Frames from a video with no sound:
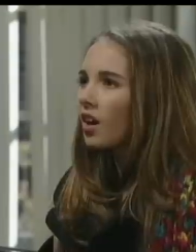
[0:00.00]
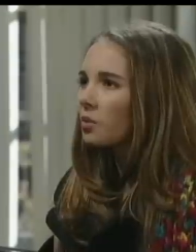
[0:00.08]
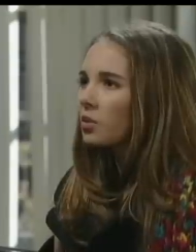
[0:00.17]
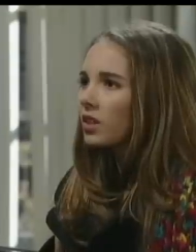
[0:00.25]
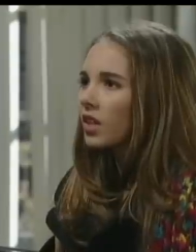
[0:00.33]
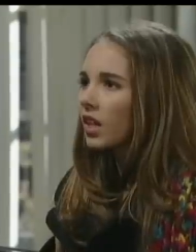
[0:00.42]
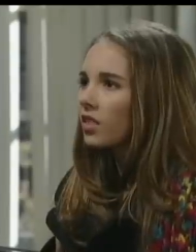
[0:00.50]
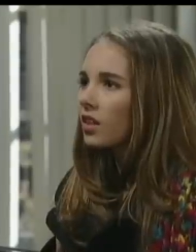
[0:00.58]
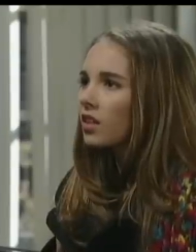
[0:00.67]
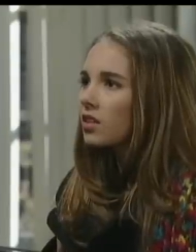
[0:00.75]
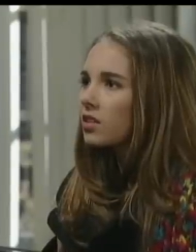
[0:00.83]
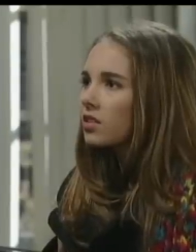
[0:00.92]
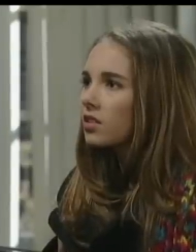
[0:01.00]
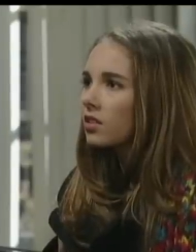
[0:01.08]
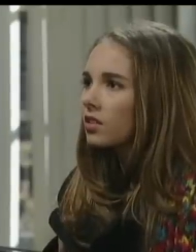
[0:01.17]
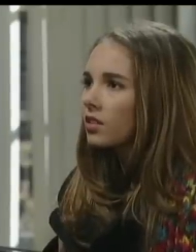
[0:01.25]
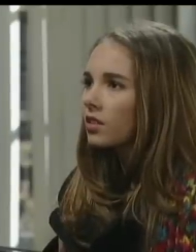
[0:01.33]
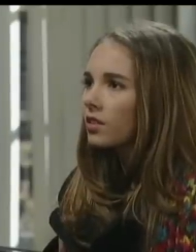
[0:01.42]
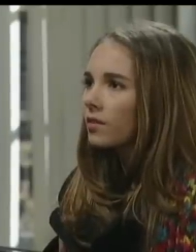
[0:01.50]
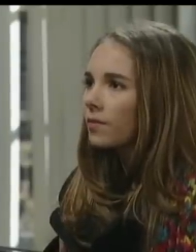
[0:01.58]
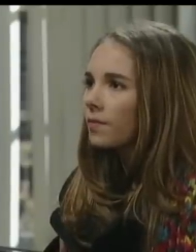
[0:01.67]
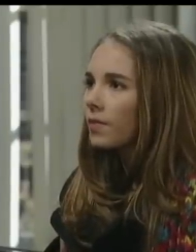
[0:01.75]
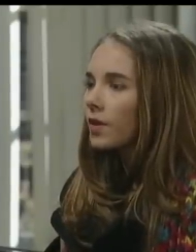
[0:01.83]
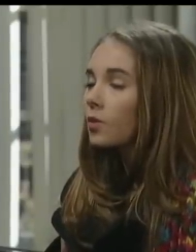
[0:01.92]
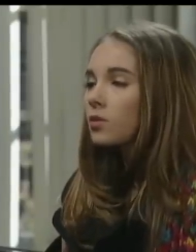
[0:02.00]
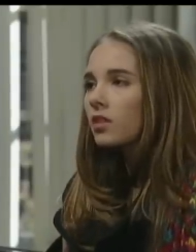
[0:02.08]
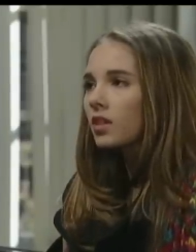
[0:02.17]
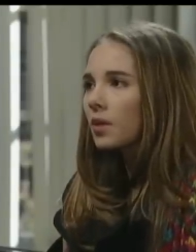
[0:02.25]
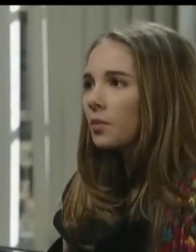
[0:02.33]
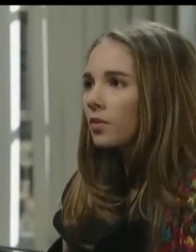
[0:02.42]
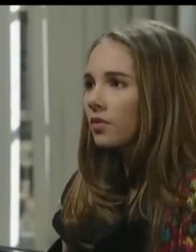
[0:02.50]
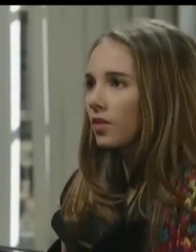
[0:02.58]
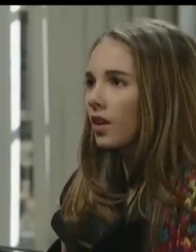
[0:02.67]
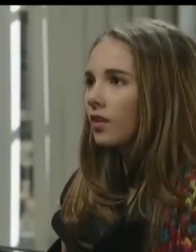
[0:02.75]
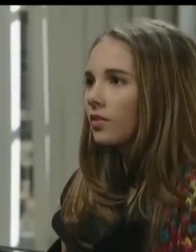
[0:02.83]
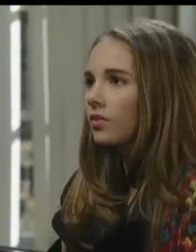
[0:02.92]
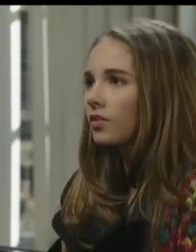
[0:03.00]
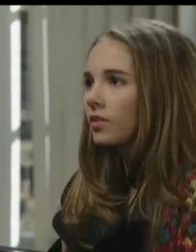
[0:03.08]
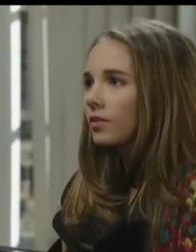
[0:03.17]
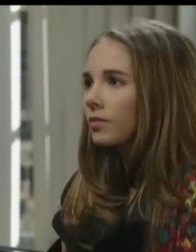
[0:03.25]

not one like this. It was a labor of love.